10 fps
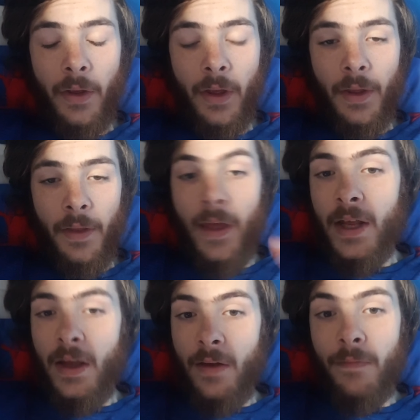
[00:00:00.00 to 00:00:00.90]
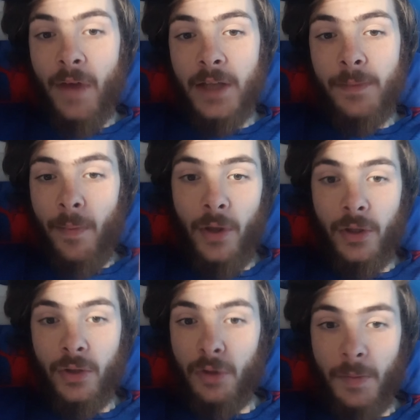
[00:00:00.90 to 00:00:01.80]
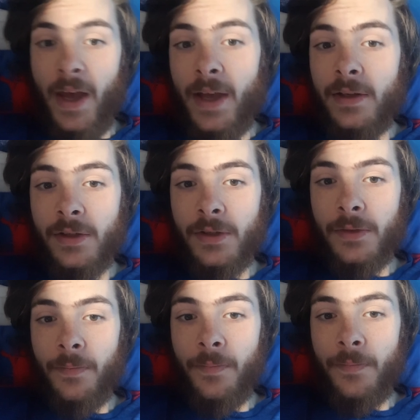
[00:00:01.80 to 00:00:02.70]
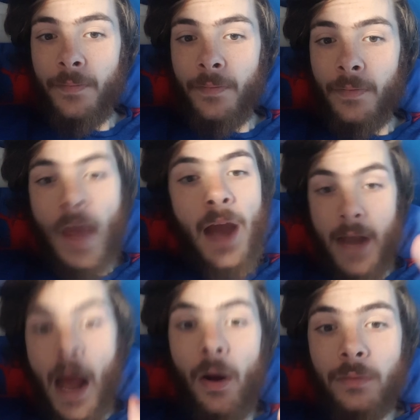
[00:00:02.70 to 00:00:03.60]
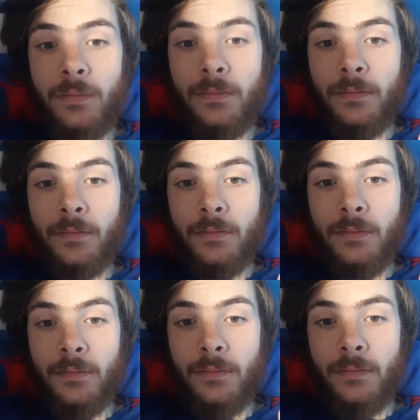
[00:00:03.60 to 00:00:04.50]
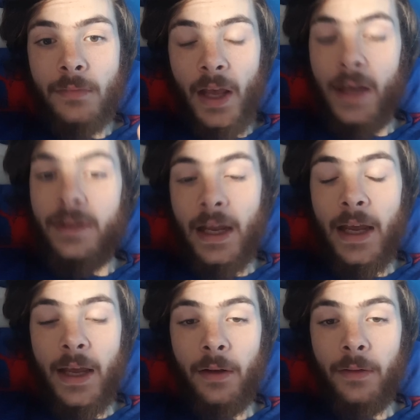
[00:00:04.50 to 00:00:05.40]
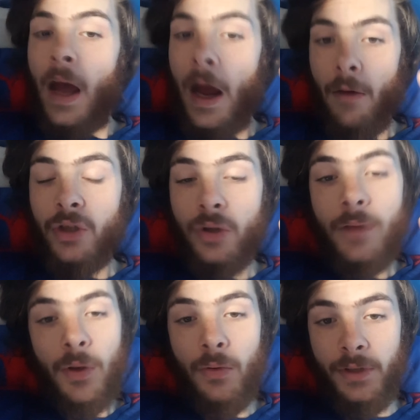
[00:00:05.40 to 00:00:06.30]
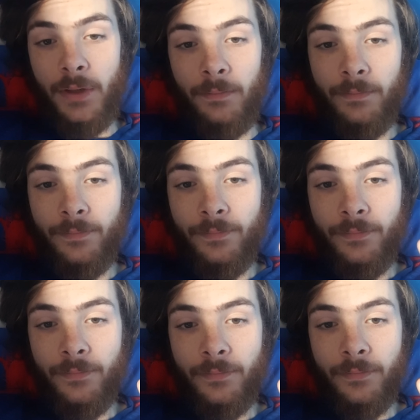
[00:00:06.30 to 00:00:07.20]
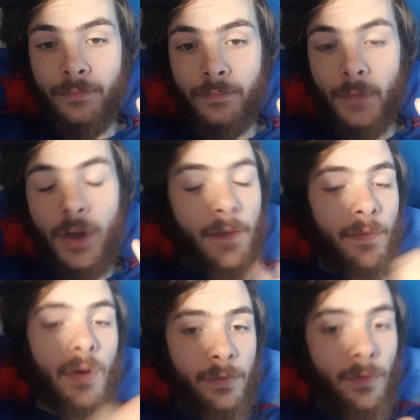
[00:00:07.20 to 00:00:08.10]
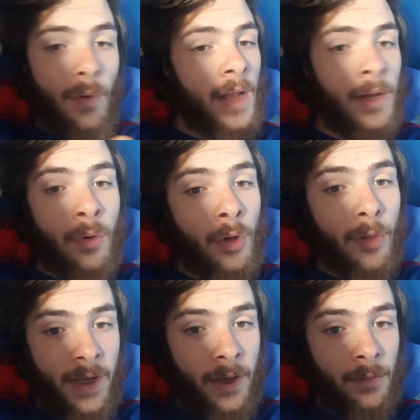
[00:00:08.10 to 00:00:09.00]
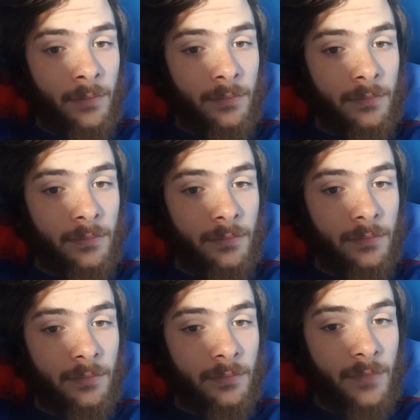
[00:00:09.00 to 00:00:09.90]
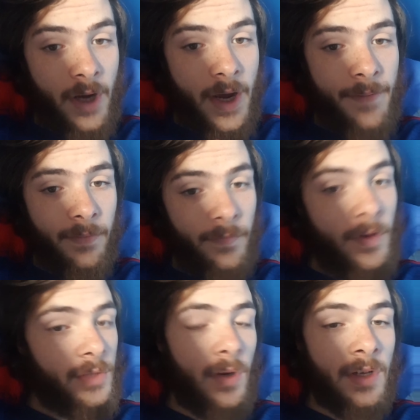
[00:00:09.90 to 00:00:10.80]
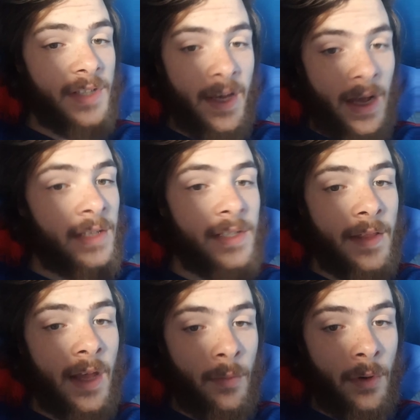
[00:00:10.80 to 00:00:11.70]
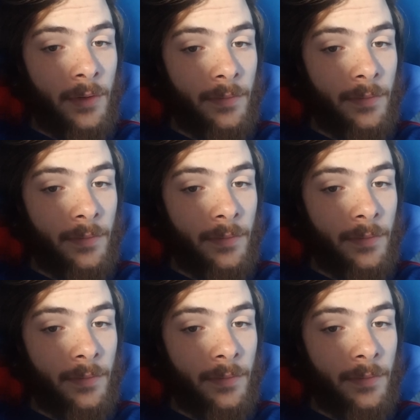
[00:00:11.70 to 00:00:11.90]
then he invades my personal space, and now he's saying that I racially abused him. Okay, first of all, I didn't call him a nigger. Alright? First of all, I didn't say that. I didn't say the N-word.